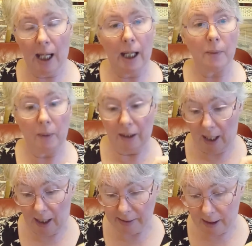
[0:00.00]
and we
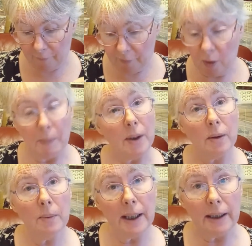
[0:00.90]
had a
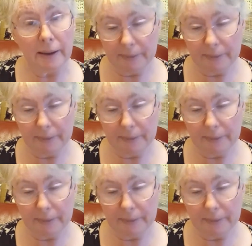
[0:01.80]
phenomenal week.